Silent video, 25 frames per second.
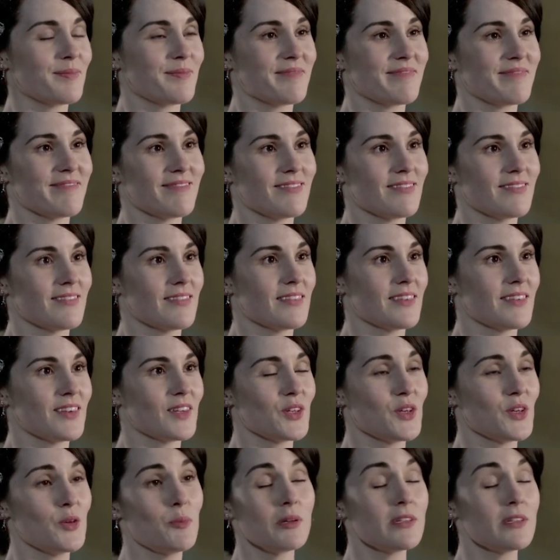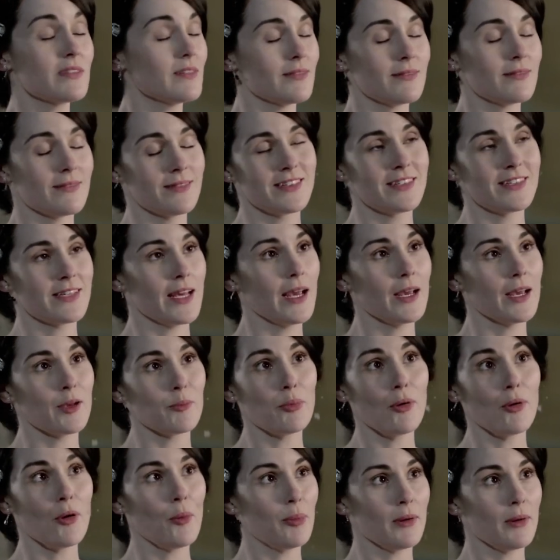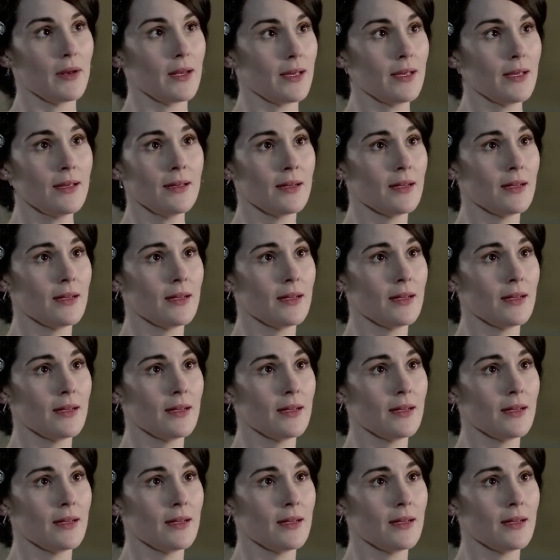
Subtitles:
Lady Sybil wouldn't have died in the previous episodes.